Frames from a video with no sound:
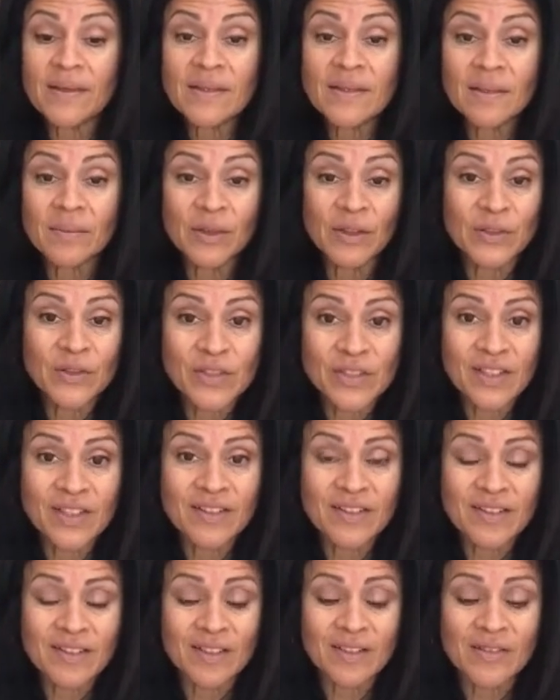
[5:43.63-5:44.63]
some other
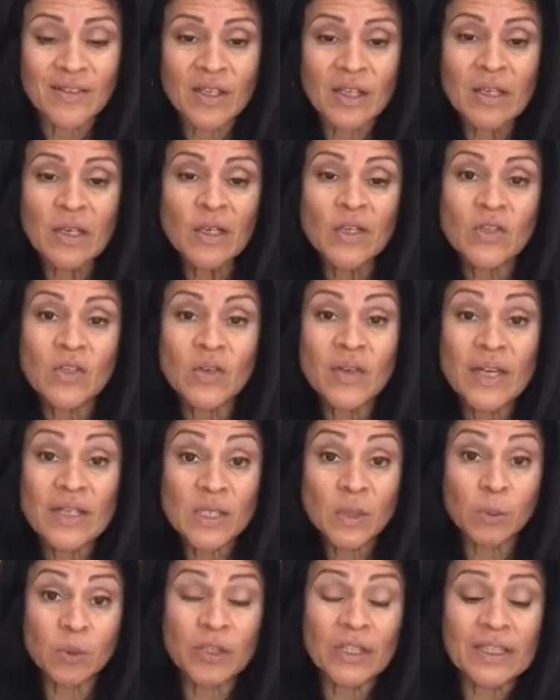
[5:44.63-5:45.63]
seasonings. So
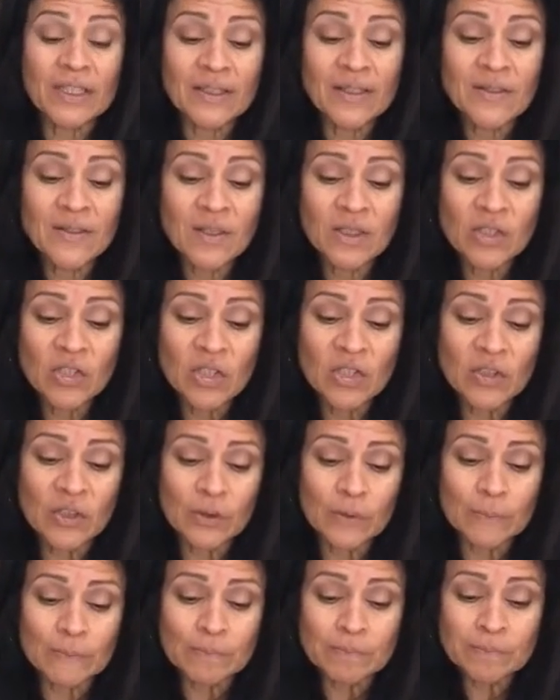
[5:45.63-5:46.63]
that's pretty easy to
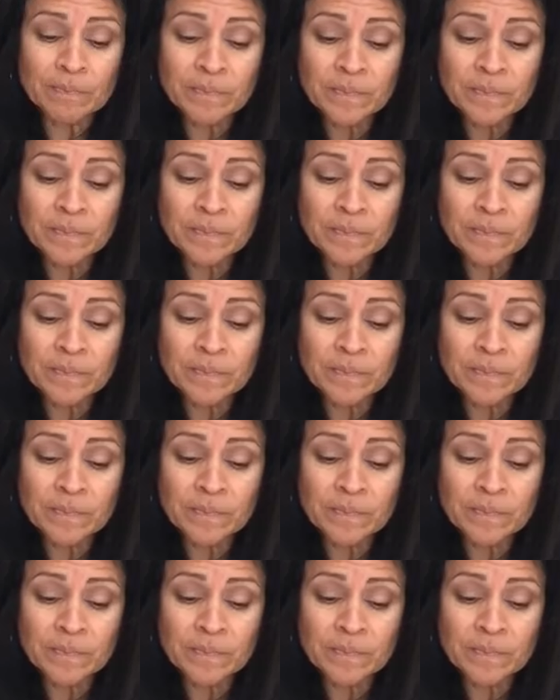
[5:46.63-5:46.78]
do.